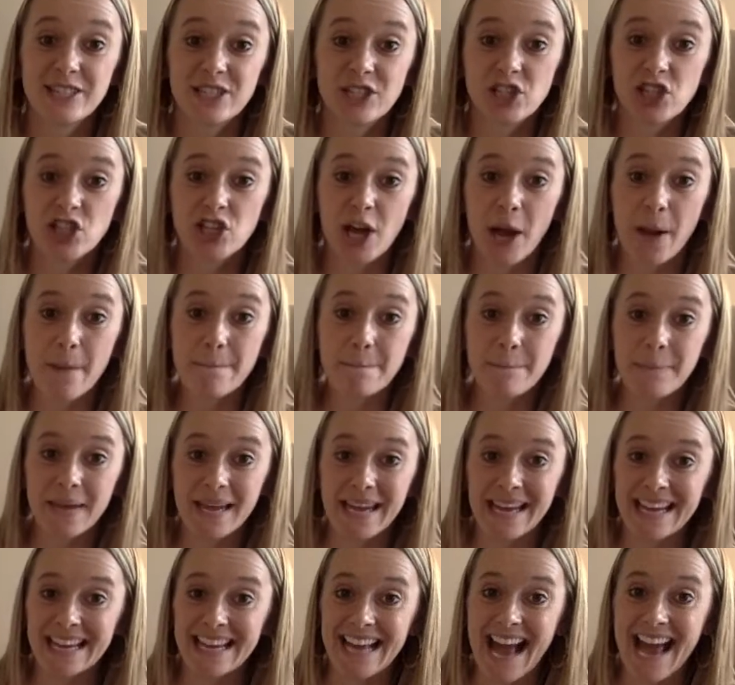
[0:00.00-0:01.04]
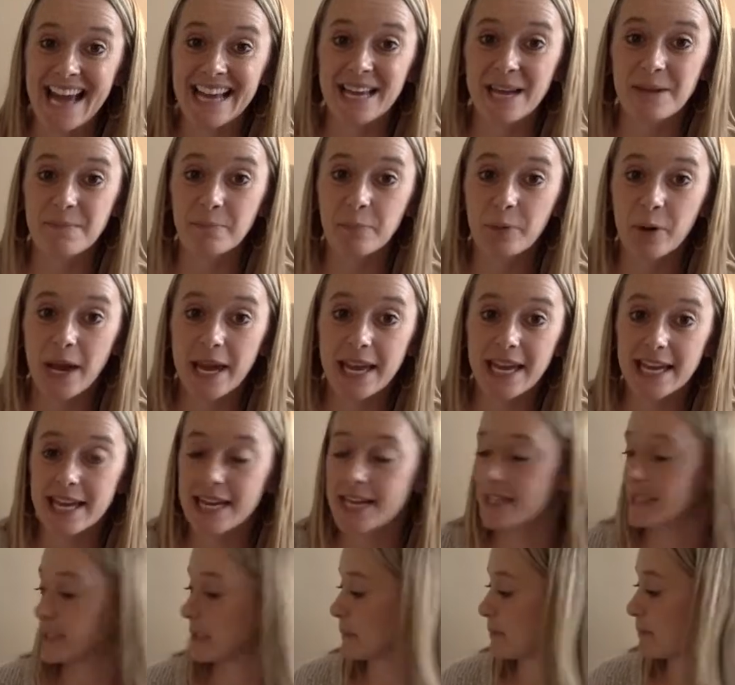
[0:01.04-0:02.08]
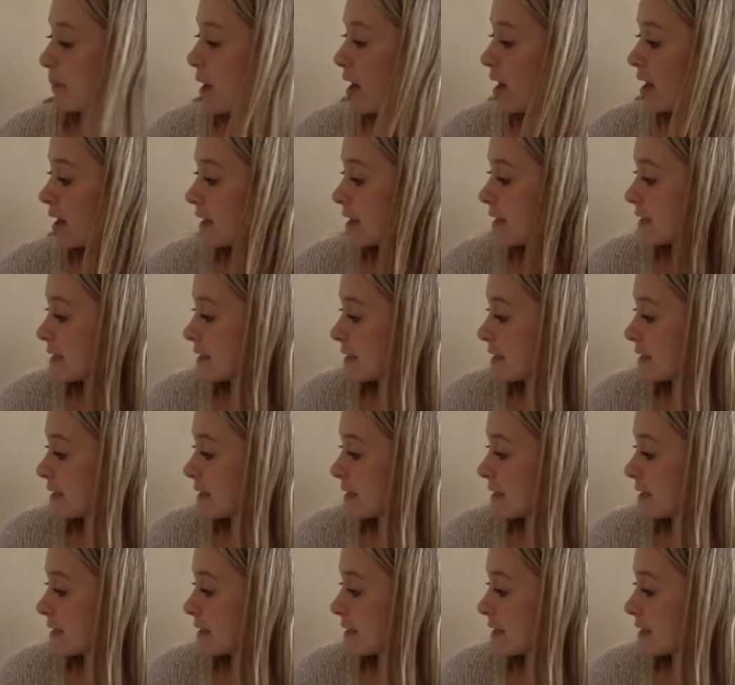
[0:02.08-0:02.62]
Jumping. I can break it into parts